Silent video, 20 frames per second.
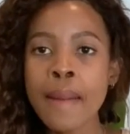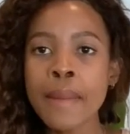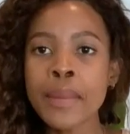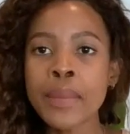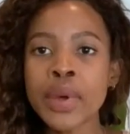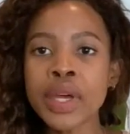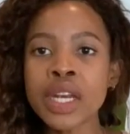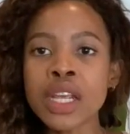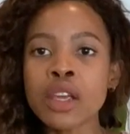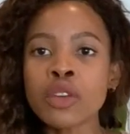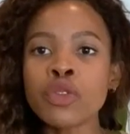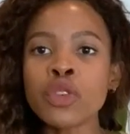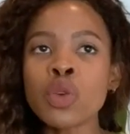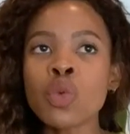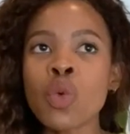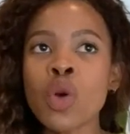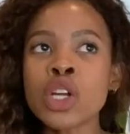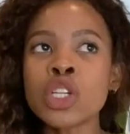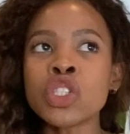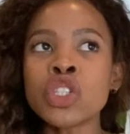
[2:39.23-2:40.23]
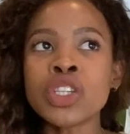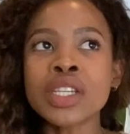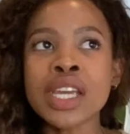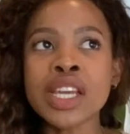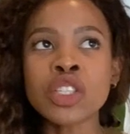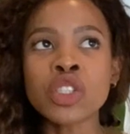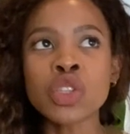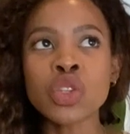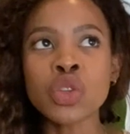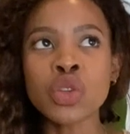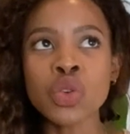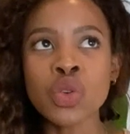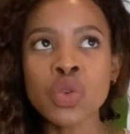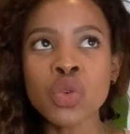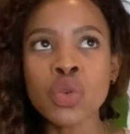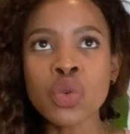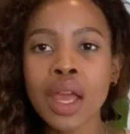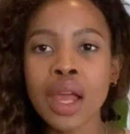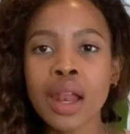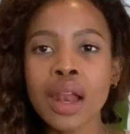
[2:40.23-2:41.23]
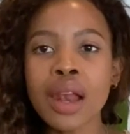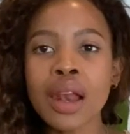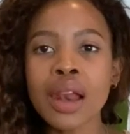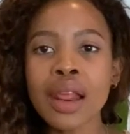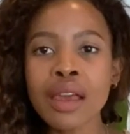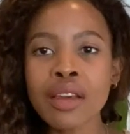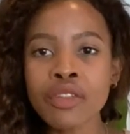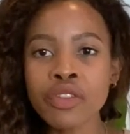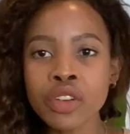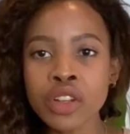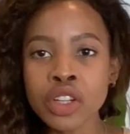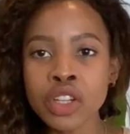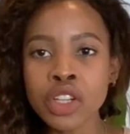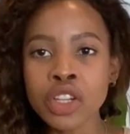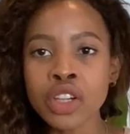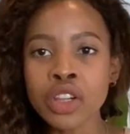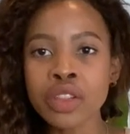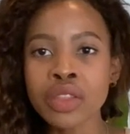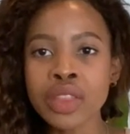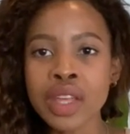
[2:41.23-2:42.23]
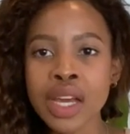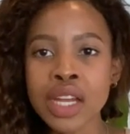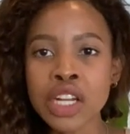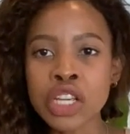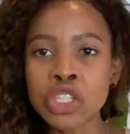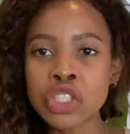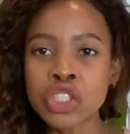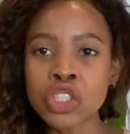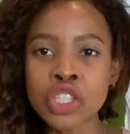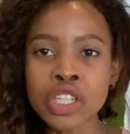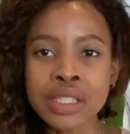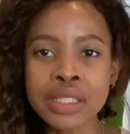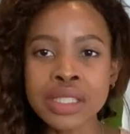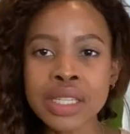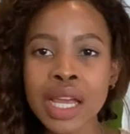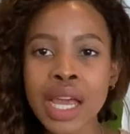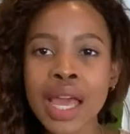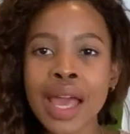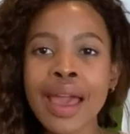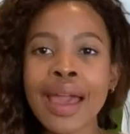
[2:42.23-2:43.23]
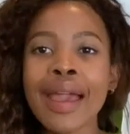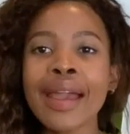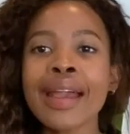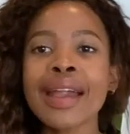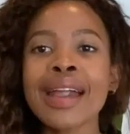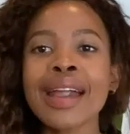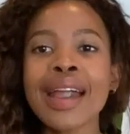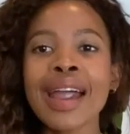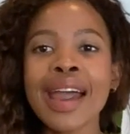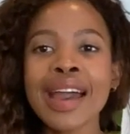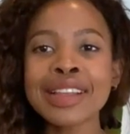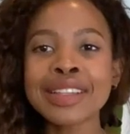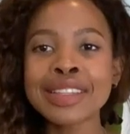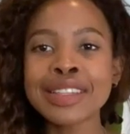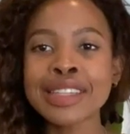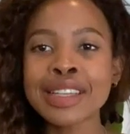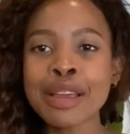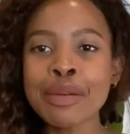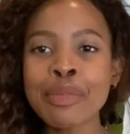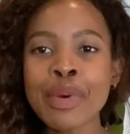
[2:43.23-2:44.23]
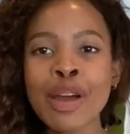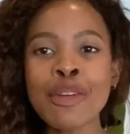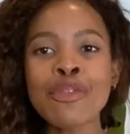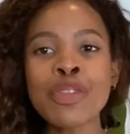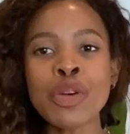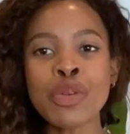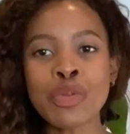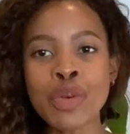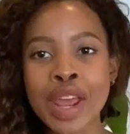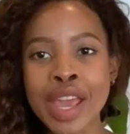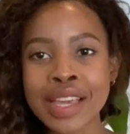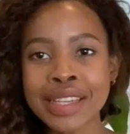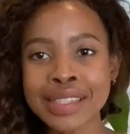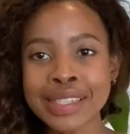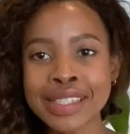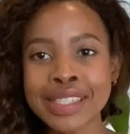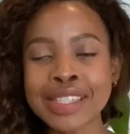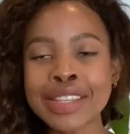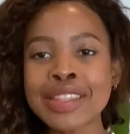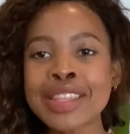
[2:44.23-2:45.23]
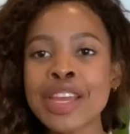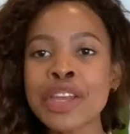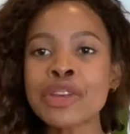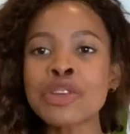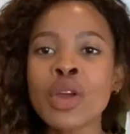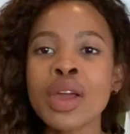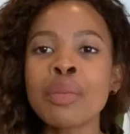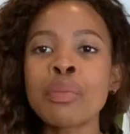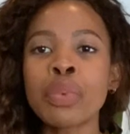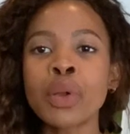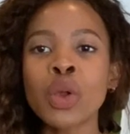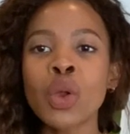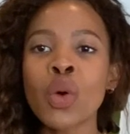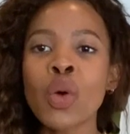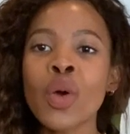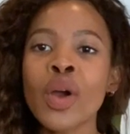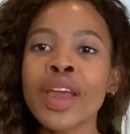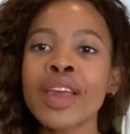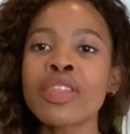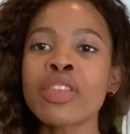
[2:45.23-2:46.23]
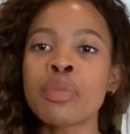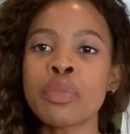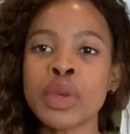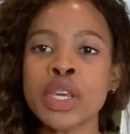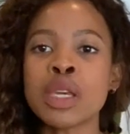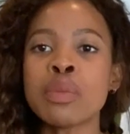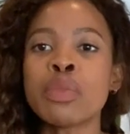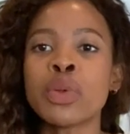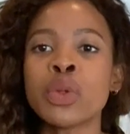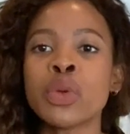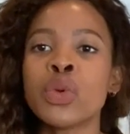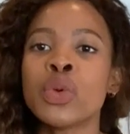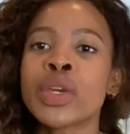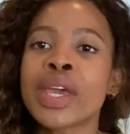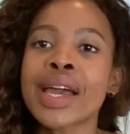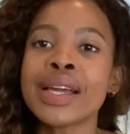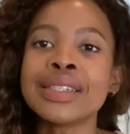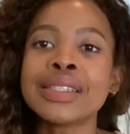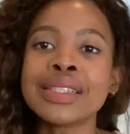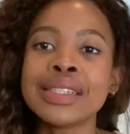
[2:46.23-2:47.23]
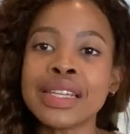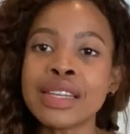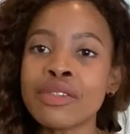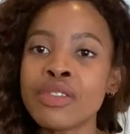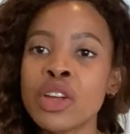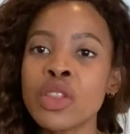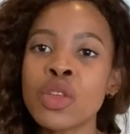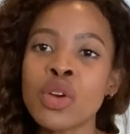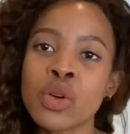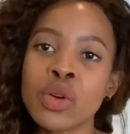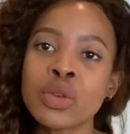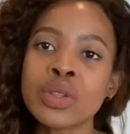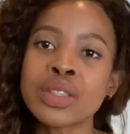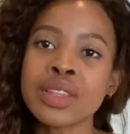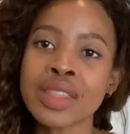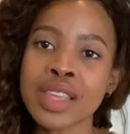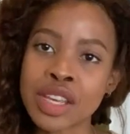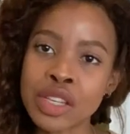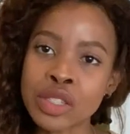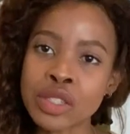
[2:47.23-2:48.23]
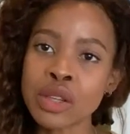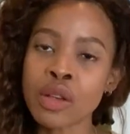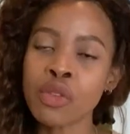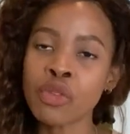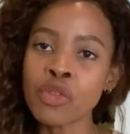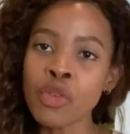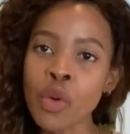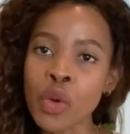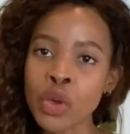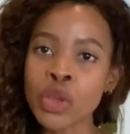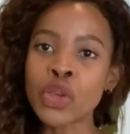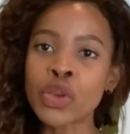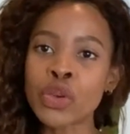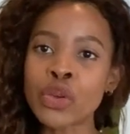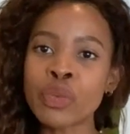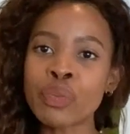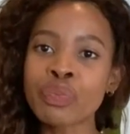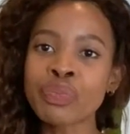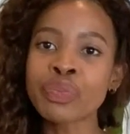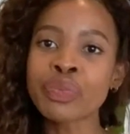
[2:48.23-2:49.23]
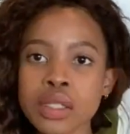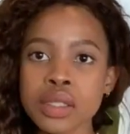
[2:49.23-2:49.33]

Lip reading: but if you want to get to a level that is just a cut above the rest, then employ the people who can deliver those things for you.